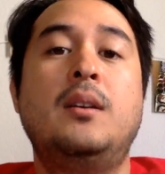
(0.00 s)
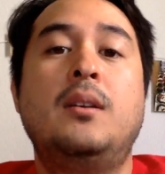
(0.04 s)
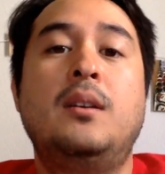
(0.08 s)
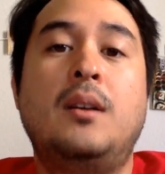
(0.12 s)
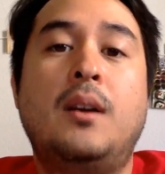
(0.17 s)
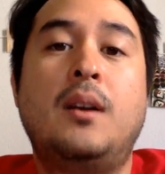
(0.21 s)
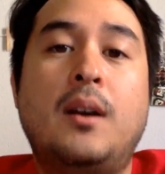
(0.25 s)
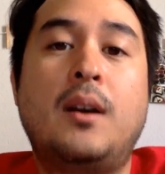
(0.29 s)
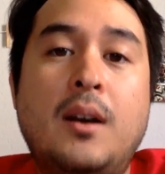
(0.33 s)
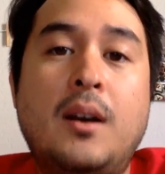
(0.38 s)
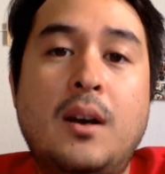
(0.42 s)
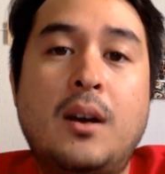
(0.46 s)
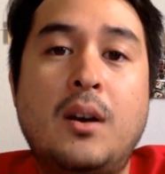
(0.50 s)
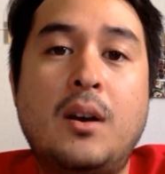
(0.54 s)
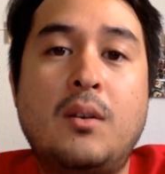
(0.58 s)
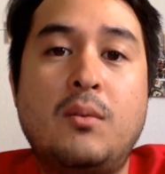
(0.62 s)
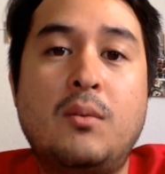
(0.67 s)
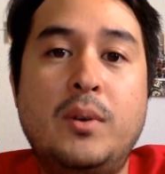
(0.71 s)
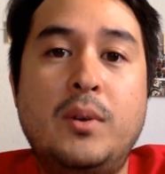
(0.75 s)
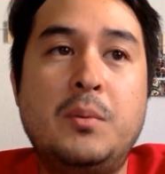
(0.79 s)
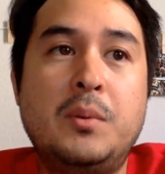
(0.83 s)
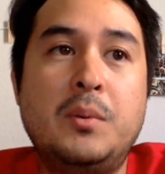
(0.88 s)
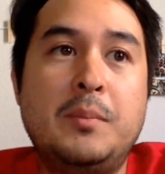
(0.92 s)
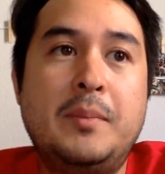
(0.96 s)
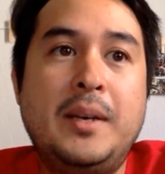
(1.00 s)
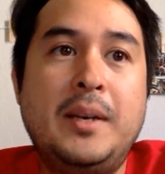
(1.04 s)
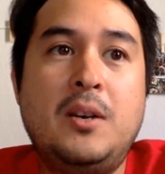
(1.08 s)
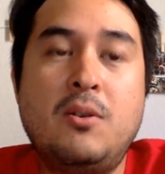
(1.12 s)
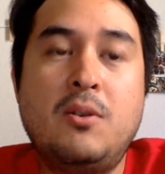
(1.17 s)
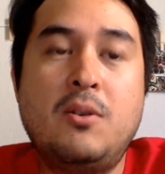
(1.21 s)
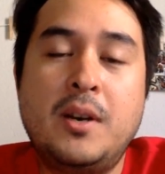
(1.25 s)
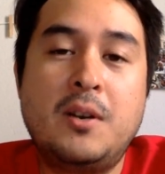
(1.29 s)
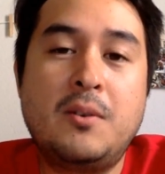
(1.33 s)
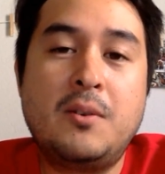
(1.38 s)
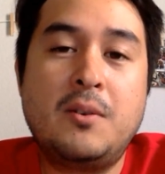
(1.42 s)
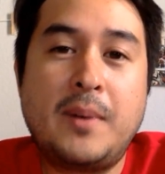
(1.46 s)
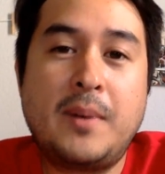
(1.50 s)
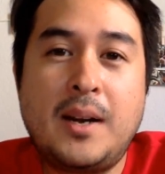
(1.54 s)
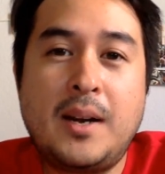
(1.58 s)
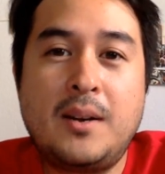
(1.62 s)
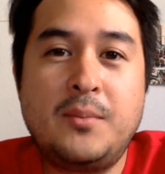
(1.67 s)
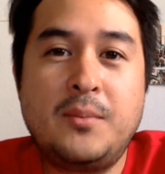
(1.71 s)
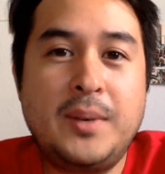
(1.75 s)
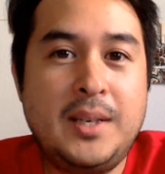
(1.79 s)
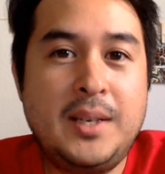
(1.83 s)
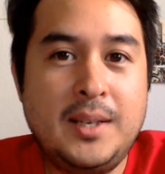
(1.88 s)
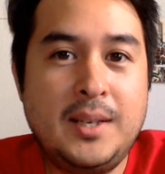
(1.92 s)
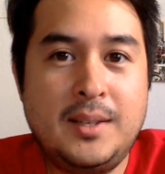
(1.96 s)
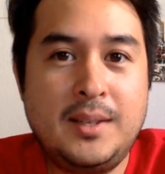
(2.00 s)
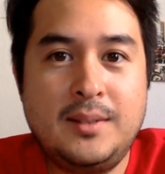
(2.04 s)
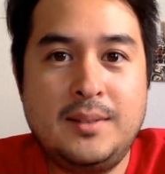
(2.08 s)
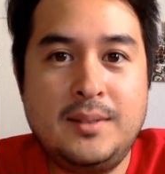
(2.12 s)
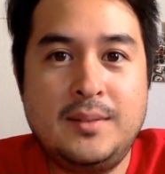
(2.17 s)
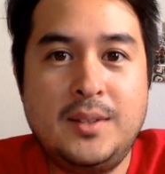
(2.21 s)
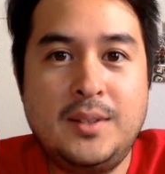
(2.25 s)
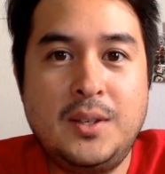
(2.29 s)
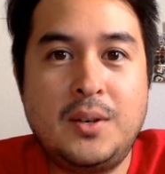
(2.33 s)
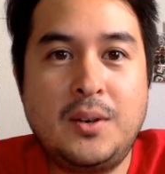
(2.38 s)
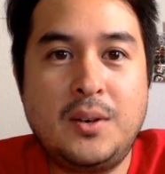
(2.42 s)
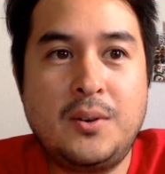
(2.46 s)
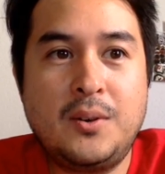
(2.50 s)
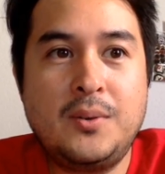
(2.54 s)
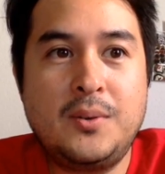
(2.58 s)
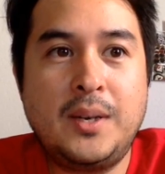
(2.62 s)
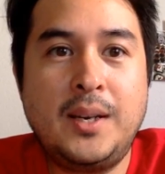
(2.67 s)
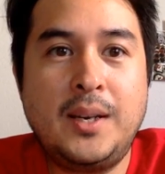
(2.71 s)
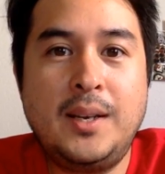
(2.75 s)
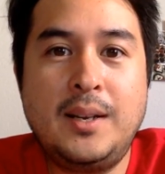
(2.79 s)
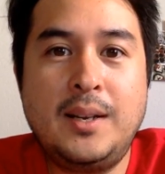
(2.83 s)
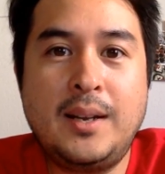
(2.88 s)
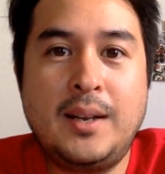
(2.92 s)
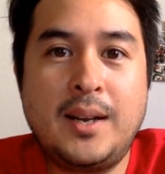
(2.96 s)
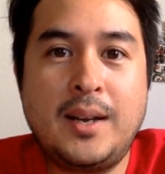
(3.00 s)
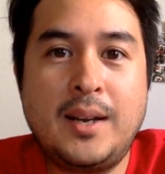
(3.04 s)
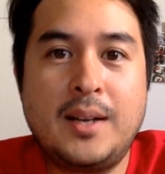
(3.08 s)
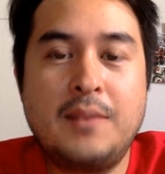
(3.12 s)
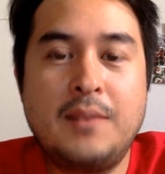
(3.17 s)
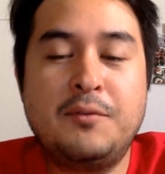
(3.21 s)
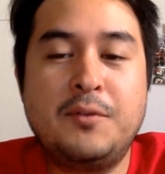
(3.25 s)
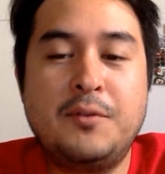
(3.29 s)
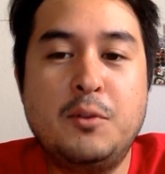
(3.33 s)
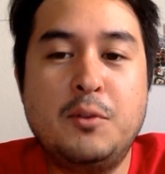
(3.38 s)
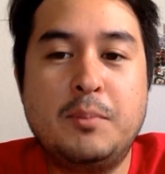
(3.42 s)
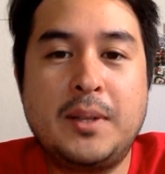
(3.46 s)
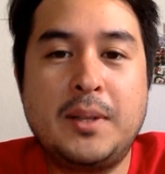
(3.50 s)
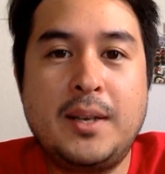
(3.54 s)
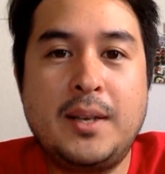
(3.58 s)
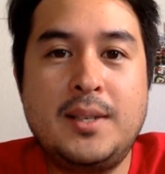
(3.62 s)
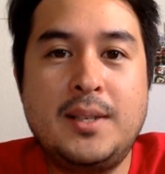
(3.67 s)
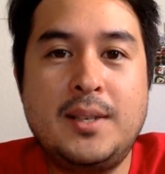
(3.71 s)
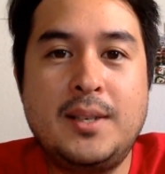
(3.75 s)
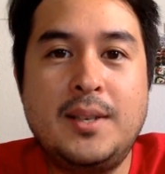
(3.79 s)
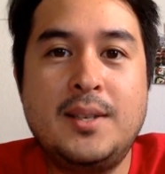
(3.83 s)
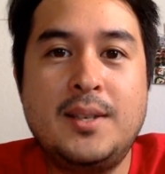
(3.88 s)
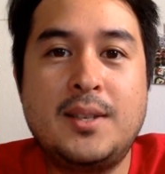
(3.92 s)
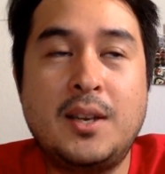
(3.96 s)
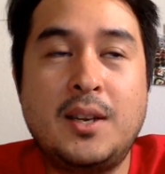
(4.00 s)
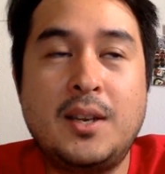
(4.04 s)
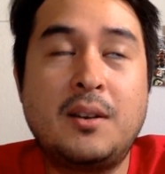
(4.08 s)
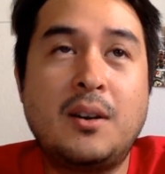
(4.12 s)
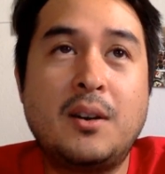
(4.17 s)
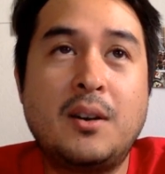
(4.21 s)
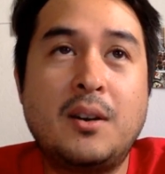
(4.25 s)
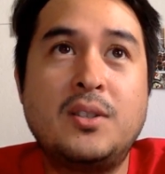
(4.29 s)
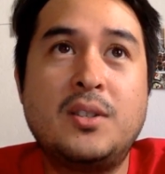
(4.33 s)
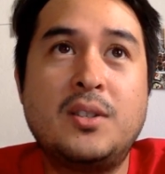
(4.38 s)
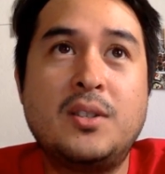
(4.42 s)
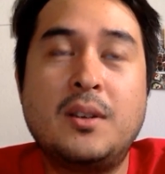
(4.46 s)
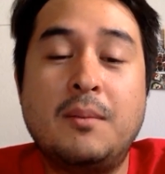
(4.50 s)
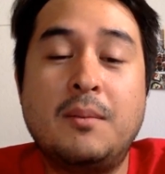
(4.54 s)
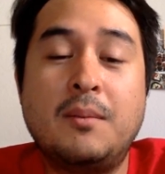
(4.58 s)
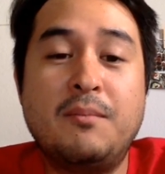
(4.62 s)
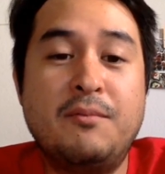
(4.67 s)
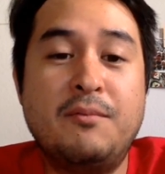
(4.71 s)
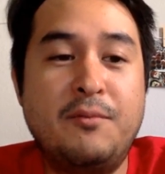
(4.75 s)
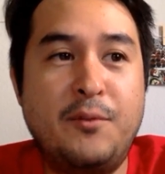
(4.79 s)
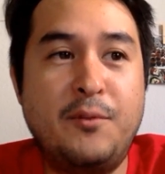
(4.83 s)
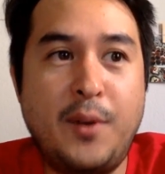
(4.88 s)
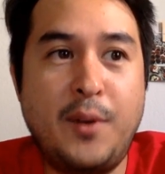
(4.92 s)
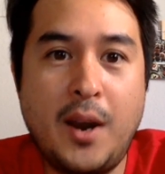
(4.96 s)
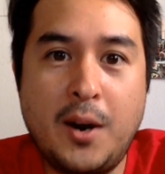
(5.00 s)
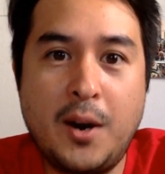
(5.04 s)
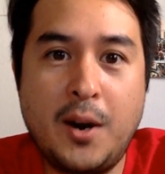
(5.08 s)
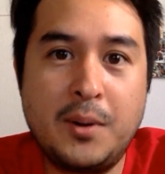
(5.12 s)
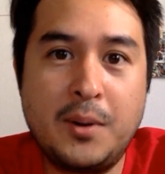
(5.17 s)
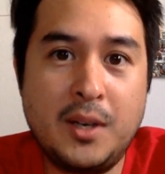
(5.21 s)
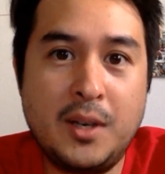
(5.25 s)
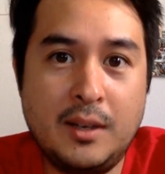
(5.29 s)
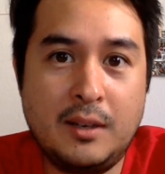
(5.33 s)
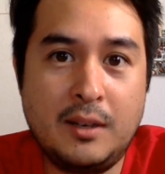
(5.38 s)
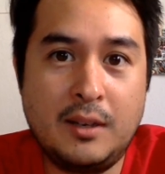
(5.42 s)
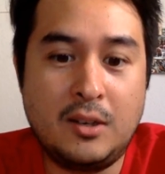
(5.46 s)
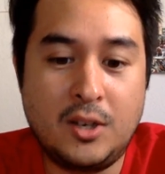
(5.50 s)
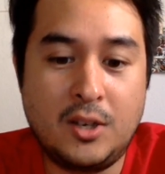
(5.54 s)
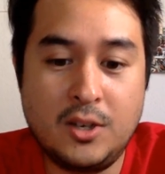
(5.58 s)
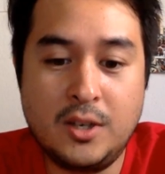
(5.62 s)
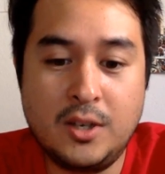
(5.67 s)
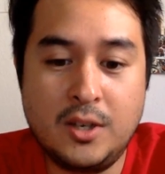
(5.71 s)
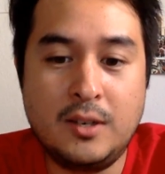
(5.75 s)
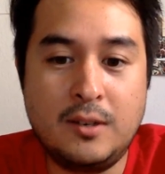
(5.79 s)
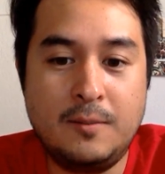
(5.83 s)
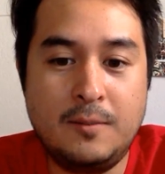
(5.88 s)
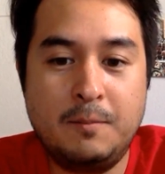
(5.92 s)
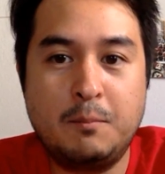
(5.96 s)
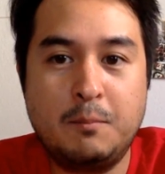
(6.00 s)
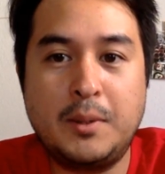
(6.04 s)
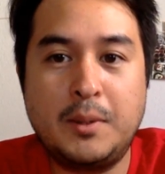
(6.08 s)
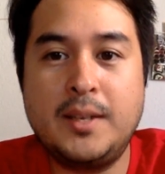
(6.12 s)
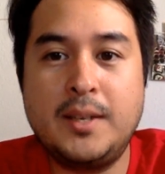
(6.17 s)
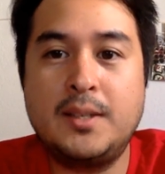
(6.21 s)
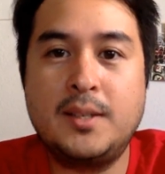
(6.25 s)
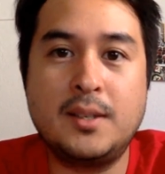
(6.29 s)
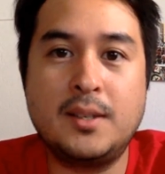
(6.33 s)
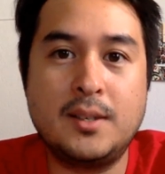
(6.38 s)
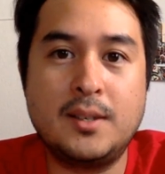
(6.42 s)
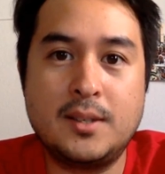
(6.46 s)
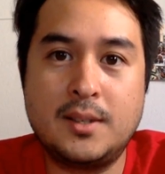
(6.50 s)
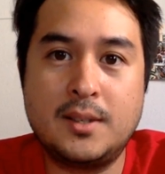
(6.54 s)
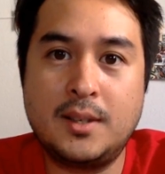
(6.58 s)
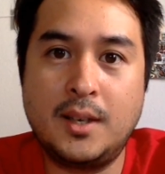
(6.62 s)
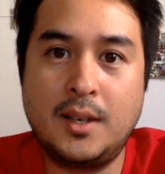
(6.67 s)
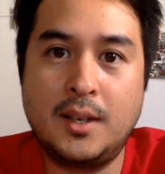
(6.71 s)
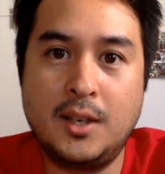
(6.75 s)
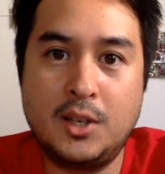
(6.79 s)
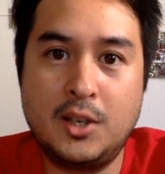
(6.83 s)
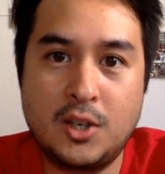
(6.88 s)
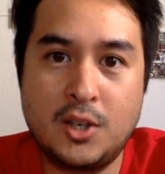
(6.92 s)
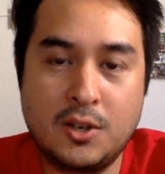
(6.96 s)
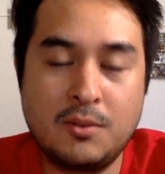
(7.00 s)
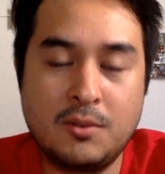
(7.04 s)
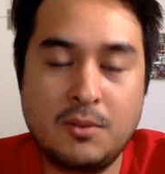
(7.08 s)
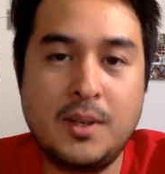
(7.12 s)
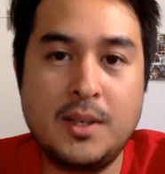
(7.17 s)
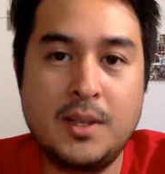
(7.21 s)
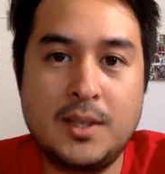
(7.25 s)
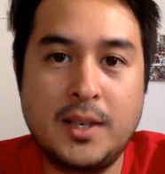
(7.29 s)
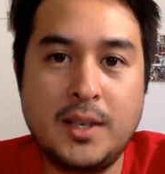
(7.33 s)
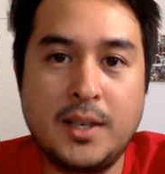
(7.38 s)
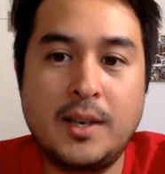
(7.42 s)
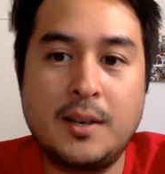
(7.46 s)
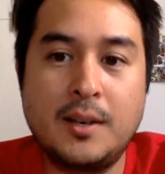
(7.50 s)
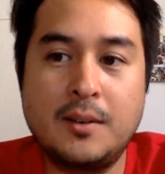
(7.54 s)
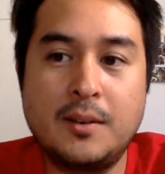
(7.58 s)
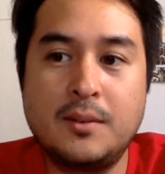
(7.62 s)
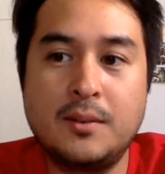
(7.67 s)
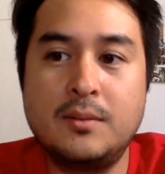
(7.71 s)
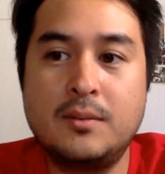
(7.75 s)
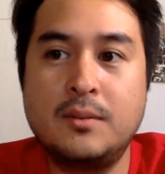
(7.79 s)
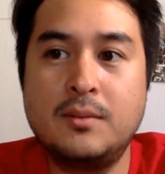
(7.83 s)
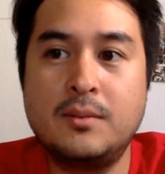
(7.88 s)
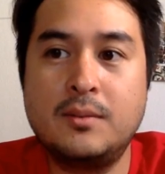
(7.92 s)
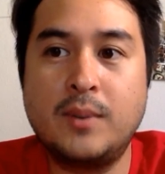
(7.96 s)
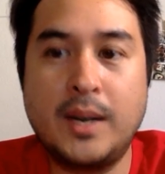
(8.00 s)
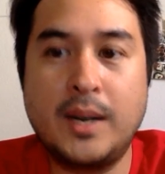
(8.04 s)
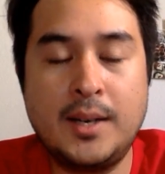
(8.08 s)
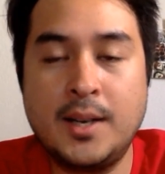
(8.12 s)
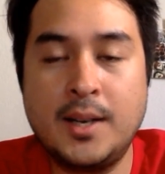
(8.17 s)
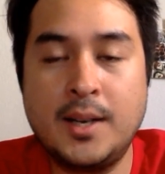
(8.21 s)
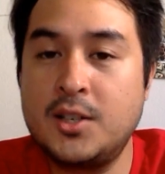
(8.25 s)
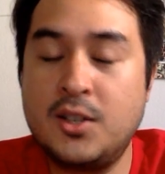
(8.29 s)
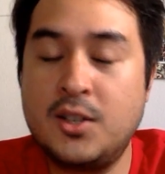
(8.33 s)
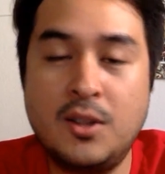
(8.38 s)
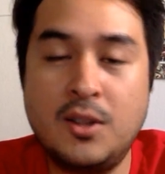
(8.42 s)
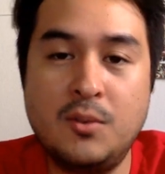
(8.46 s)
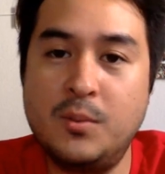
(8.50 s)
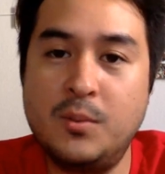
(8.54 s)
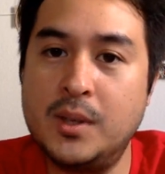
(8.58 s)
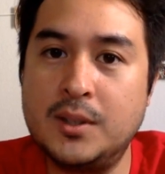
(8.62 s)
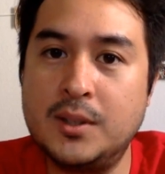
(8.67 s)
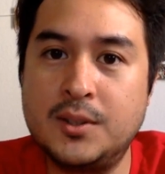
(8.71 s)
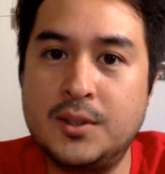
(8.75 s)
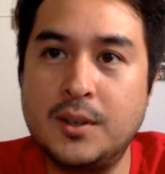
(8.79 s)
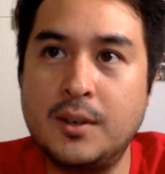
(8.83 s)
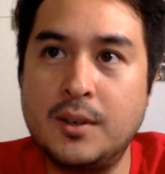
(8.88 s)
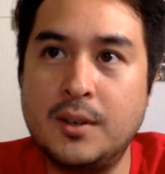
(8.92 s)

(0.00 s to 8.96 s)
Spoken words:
we will be going around. We can, eat at a few places. There are some very good places in Koreatown right next to the Wiltern.